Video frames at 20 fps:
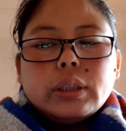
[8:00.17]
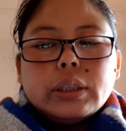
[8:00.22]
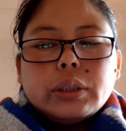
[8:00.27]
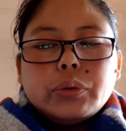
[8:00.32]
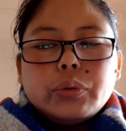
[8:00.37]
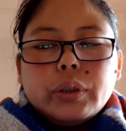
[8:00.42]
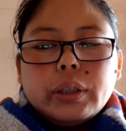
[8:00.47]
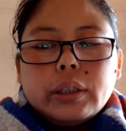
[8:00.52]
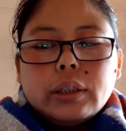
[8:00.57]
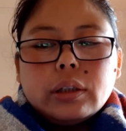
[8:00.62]
the
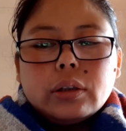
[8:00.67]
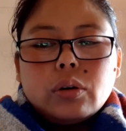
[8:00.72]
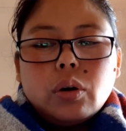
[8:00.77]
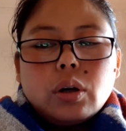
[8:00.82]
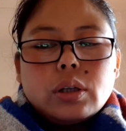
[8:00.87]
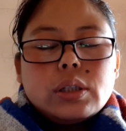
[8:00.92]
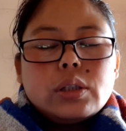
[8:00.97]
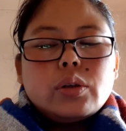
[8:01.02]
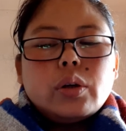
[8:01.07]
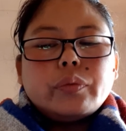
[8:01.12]

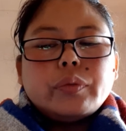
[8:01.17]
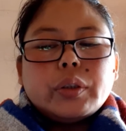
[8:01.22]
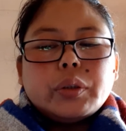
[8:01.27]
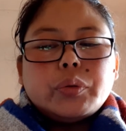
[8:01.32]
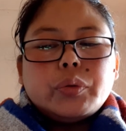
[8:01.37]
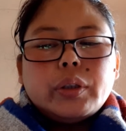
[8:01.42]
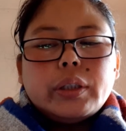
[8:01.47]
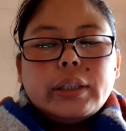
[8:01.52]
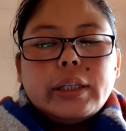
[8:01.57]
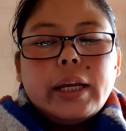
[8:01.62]
clauses of the
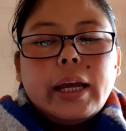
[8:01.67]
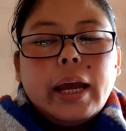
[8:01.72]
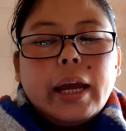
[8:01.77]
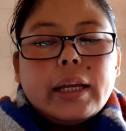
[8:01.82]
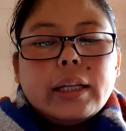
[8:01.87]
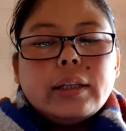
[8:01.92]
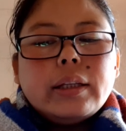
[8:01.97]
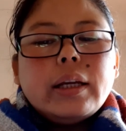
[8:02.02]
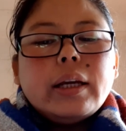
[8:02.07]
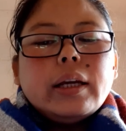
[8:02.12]
treaty,
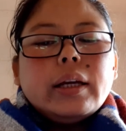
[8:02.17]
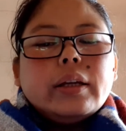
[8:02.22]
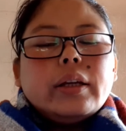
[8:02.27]
and